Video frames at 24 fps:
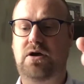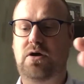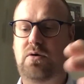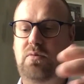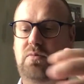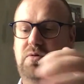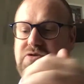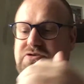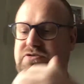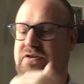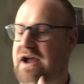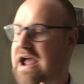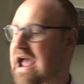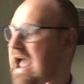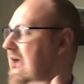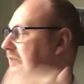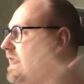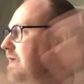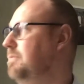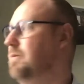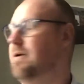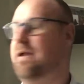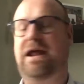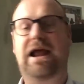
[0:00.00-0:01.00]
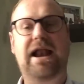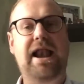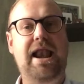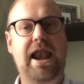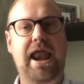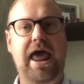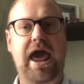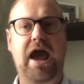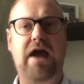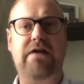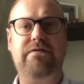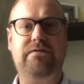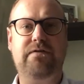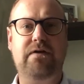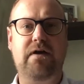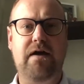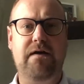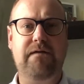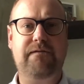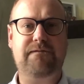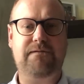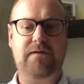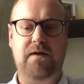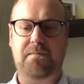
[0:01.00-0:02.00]
was there anybody left
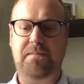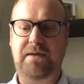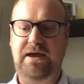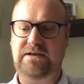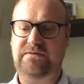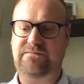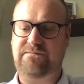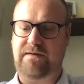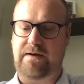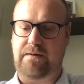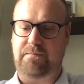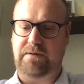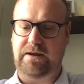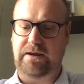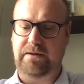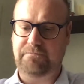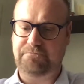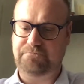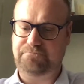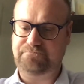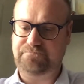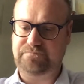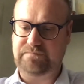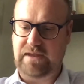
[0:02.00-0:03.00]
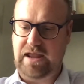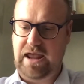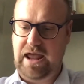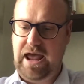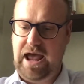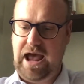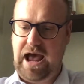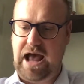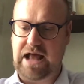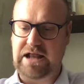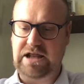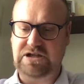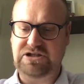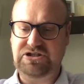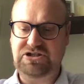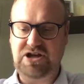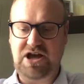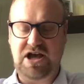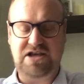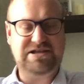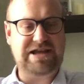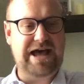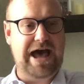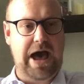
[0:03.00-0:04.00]
from his family? And it
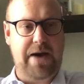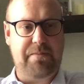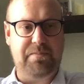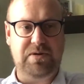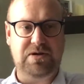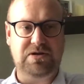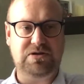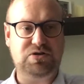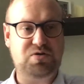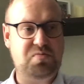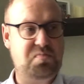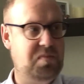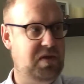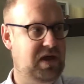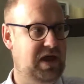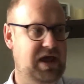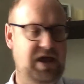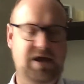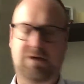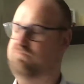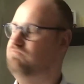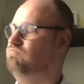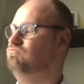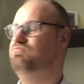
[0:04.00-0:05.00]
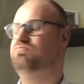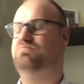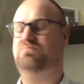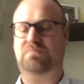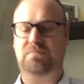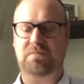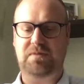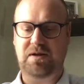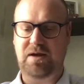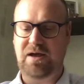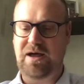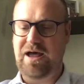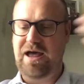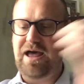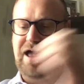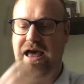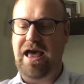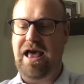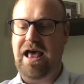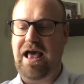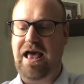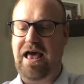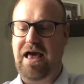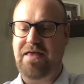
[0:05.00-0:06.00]
just happened to be
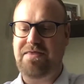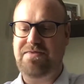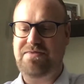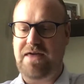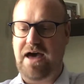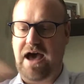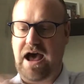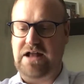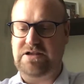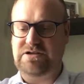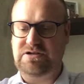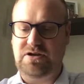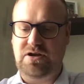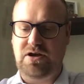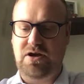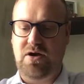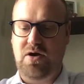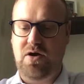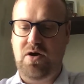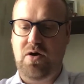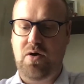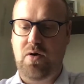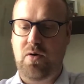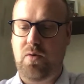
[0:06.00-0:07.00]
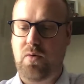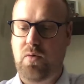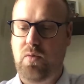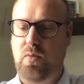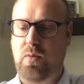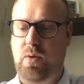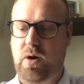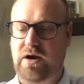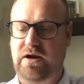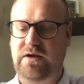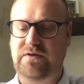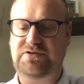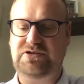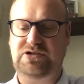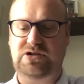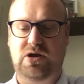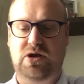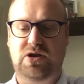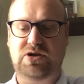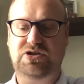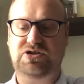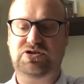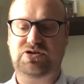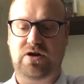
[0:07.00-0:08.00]
that one of
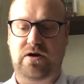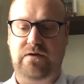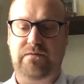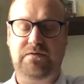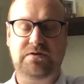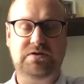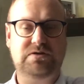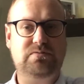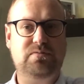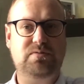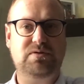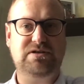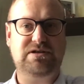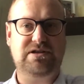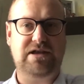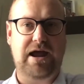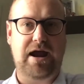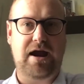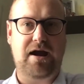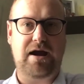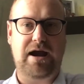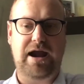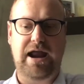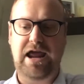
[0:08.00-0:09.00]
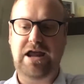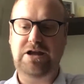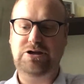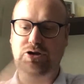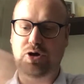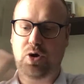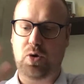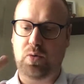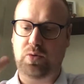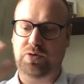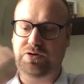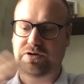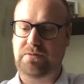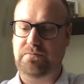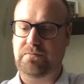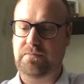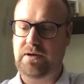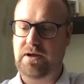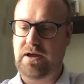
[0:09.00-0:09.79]
Saul's servants was there, and he told him